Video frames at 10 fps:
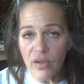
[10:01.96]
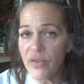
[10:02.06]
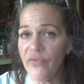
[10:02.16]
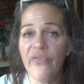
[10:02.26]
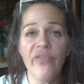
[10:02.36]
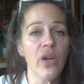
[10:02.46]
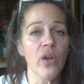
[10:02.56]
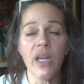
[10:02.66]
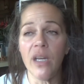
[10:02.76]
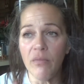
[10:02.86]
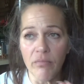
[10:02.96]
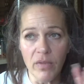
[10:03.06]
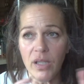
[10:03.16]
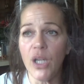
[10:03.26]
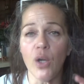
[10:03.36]
very,
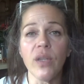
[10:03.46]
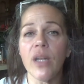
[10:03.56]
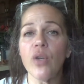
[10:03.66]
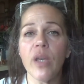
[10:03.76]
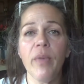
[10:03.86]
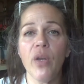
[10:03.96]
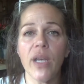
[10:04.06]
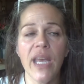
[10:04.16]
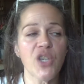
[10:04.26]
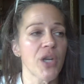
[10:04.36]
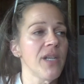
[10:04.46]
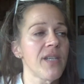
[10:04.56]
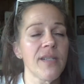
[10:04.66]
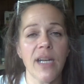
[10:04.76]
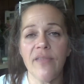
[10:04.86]
little communication. It
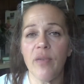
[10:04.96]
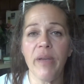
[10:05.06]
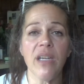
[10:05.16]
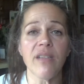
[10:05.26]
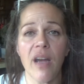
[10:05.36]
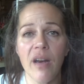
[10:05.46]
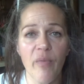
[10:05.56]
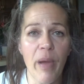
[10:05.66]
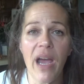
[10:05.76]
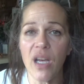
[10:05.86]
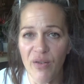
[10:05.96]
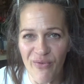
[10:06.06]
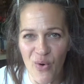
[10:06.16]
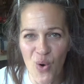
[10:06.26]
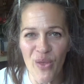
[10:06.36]
doesn't have to be a ton of back and
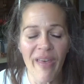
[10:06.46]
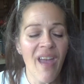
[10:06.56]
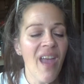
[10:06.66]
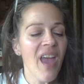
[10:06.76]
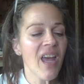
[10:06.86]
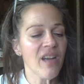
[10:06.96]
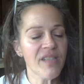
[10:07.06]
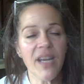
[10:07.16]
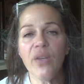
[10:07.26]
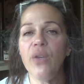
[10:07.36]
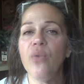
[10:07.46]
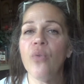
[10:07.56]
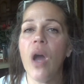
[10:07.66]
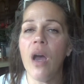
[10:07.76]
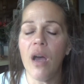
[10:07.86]
forth. And I'll tell
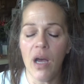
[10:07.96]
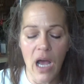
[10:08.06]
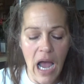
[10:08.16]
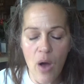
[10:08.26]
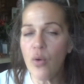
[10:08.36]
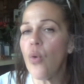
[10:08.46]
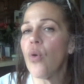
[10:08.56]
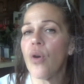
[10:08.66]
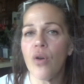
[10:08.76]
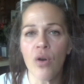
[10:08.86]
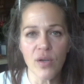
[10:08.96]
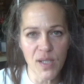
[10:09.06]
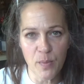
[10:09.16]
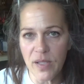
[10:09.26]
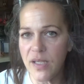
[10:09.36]
you how to order
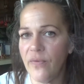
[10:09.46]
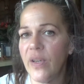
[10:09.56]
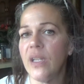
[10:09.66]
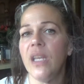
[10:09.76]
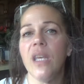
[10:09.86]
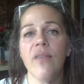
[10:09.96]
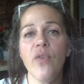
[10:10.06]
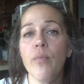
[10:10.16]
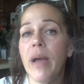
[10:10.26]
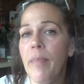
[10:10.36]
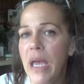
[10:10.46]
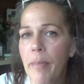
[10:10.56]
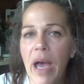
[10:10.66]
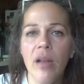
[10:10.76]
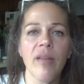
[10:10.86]
specifically, give you my
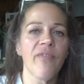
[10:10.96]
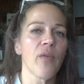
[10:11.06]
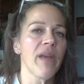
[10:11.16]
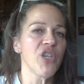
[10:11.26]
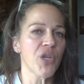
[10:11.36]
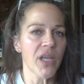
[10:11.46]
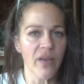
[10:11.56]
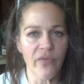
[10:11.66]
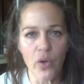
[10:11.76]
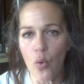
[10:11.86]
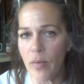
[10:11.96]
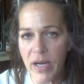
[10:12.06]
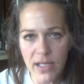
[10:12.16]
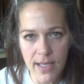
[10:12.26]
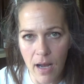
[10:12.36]
PayPal information, or
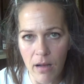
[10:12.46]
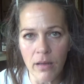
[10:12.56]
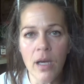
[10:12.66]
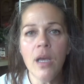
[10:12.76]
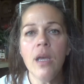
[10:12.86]
my Zelle